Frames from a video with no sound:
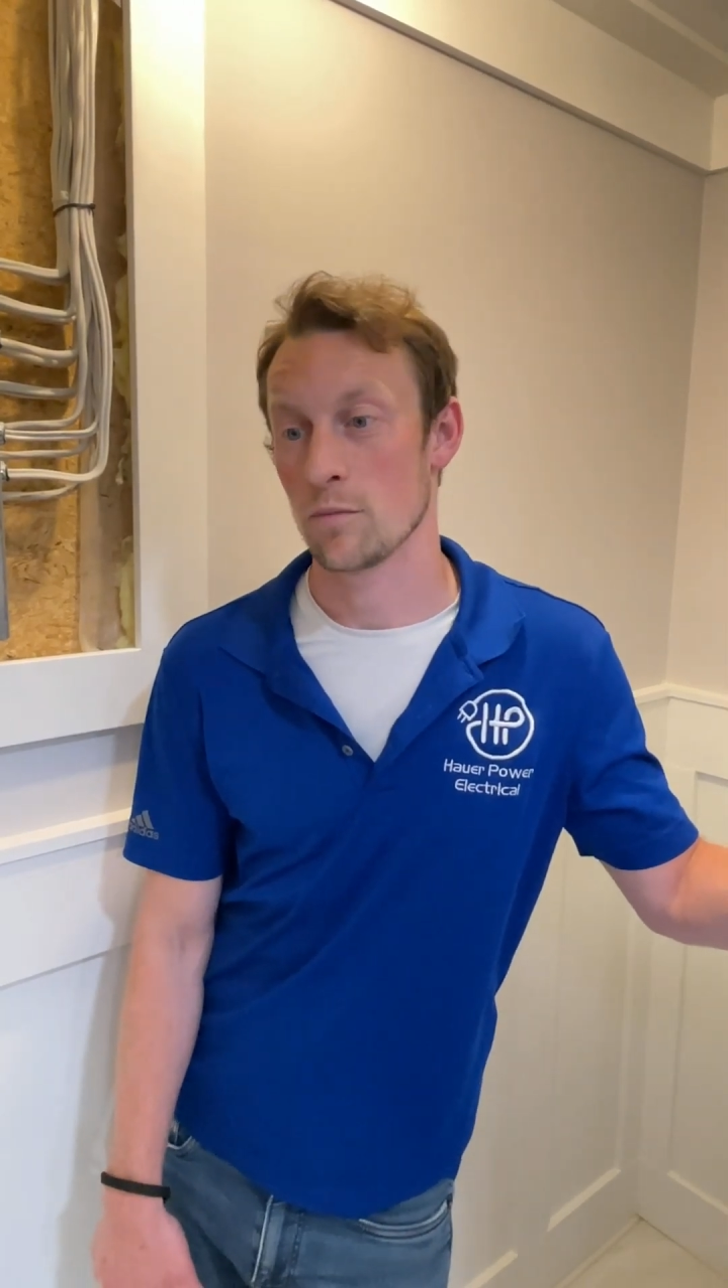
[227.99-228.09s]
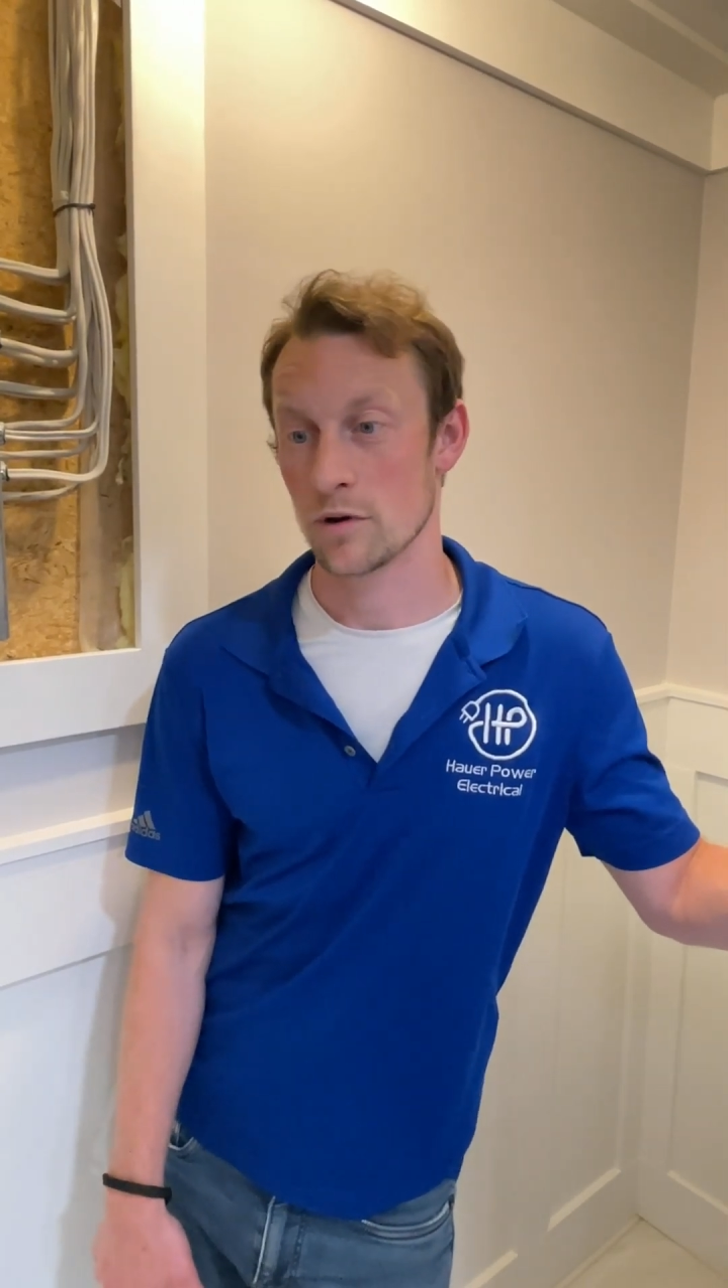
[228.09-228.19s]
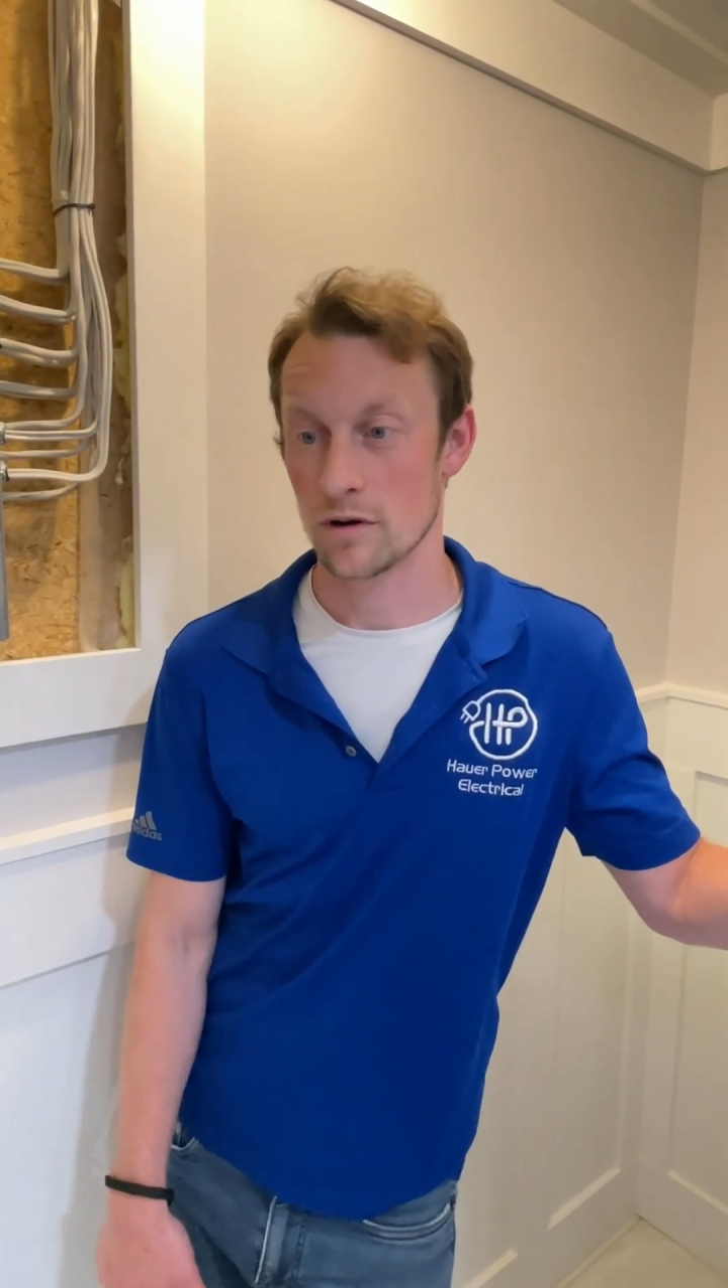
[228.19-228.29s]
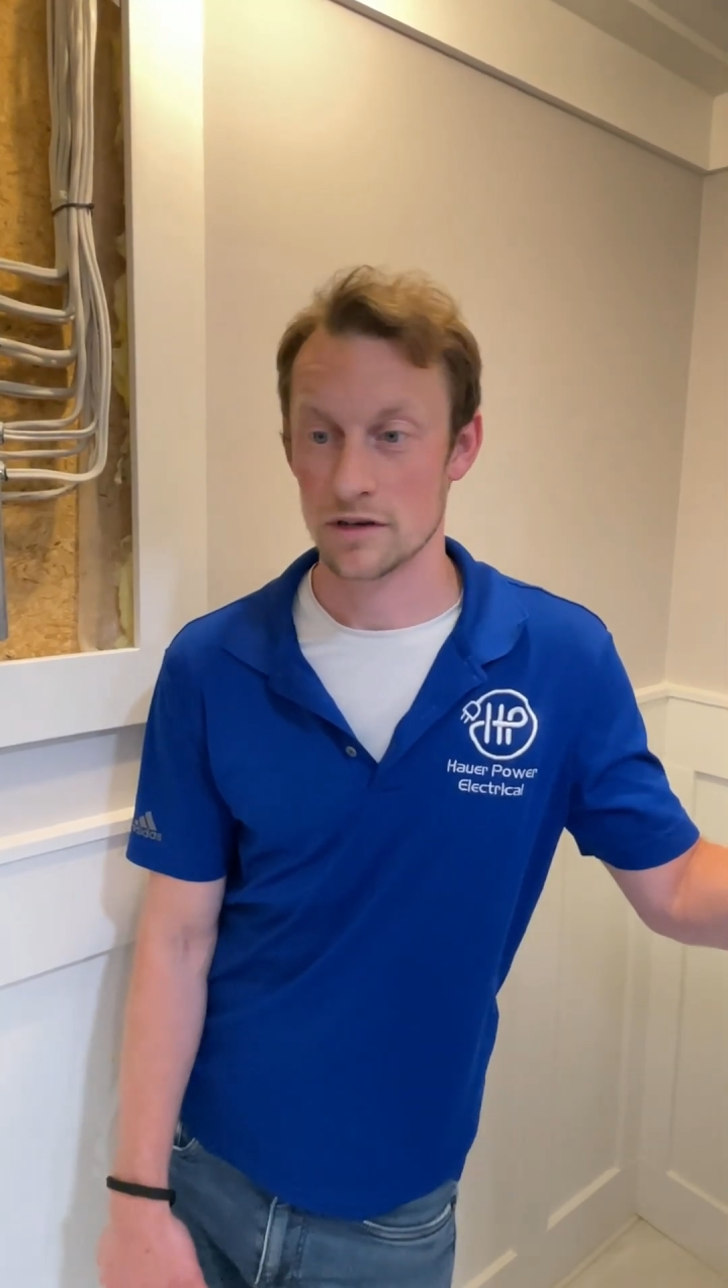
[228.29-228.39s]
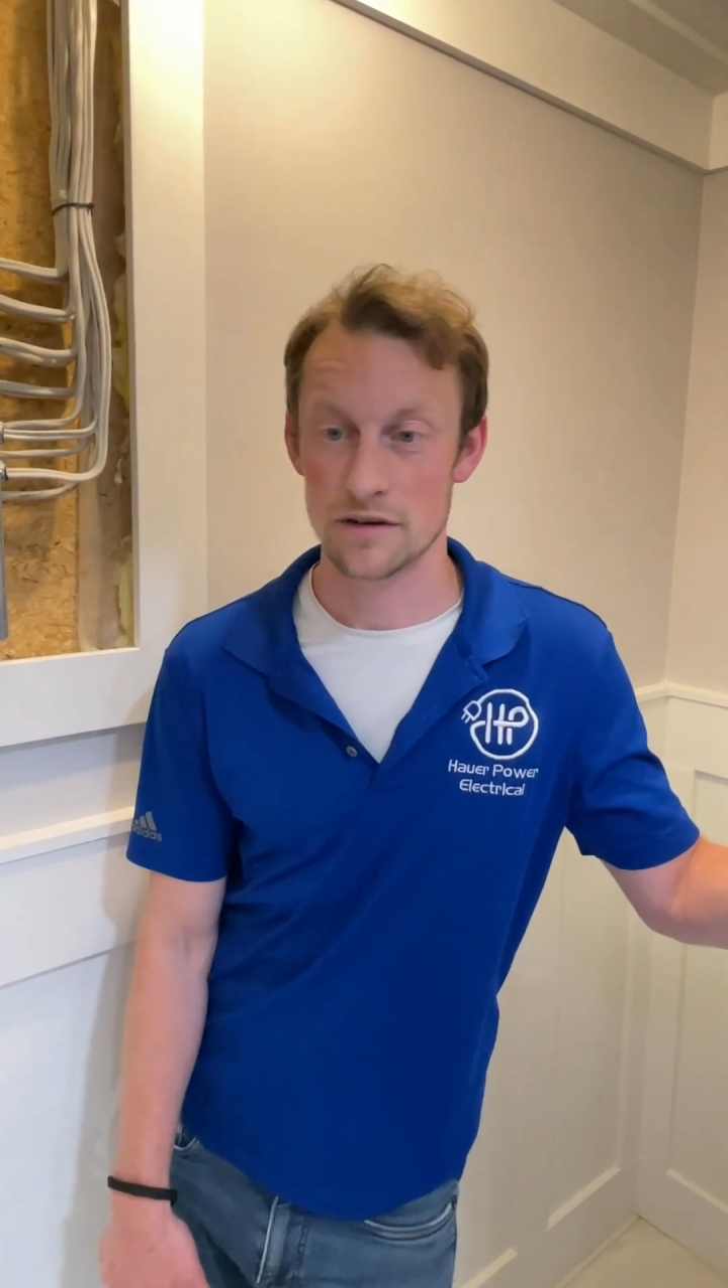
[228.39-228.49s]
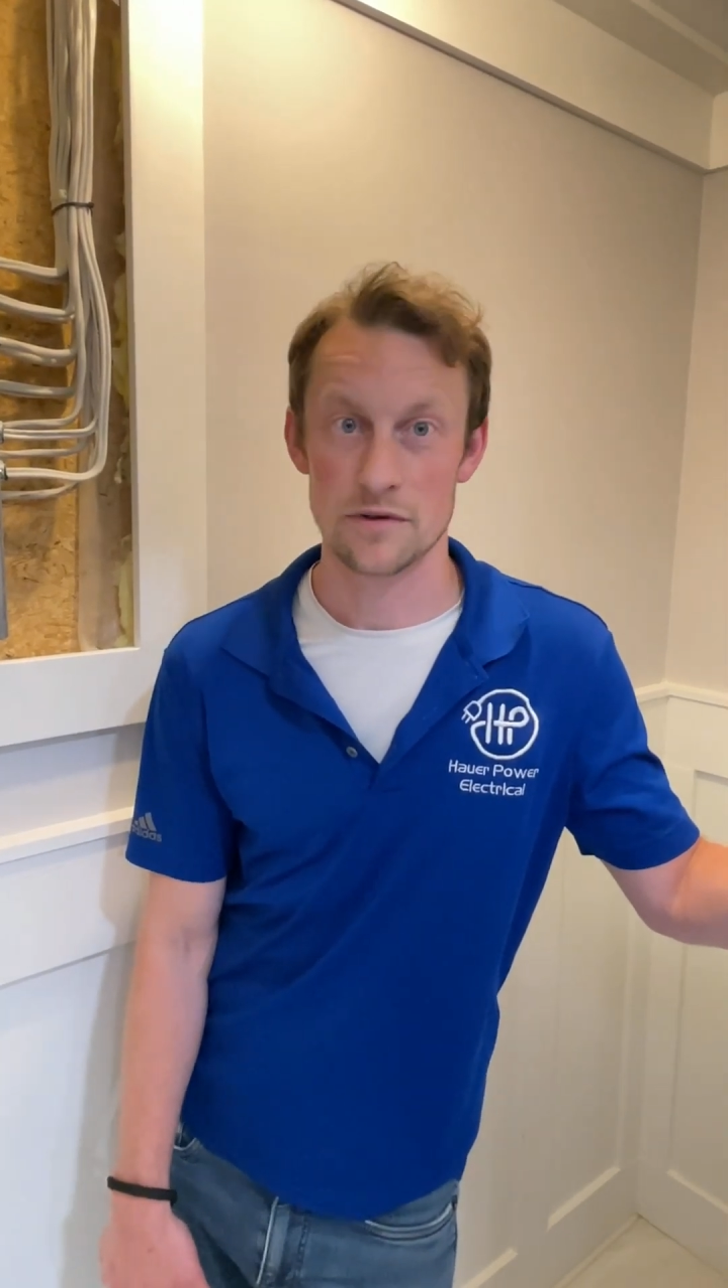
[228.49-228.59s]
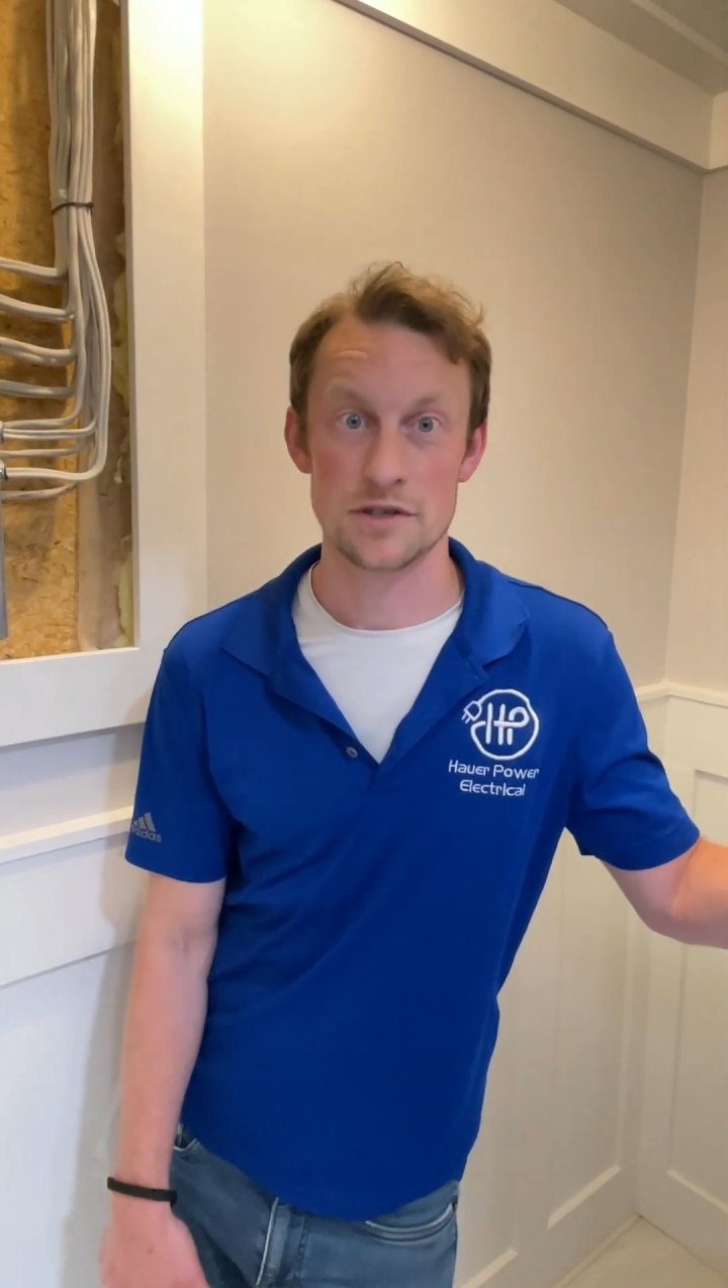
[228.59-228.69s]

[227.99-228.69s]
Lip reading: put on different